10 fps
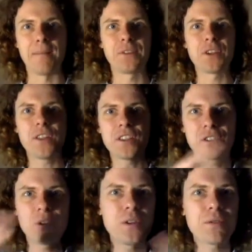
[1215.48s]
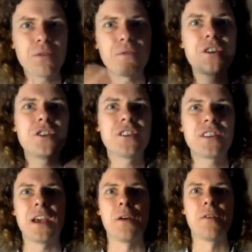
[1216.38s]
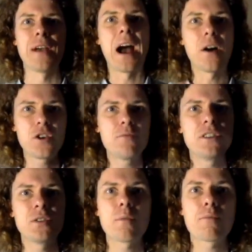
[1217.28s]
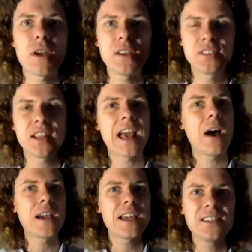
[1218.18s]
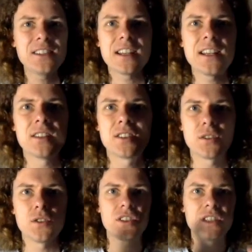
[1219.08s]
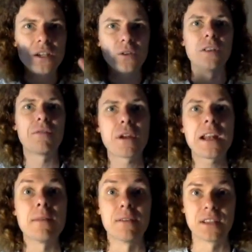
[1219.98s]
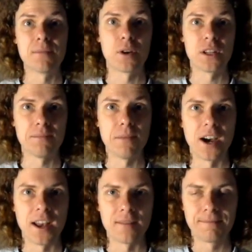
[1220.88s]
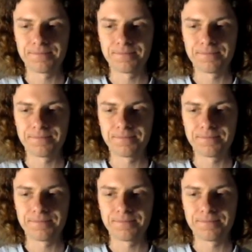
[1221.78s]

So there's two different visions there of how humans are oppressed and how easy it is to steal the freedom of somebody's mind.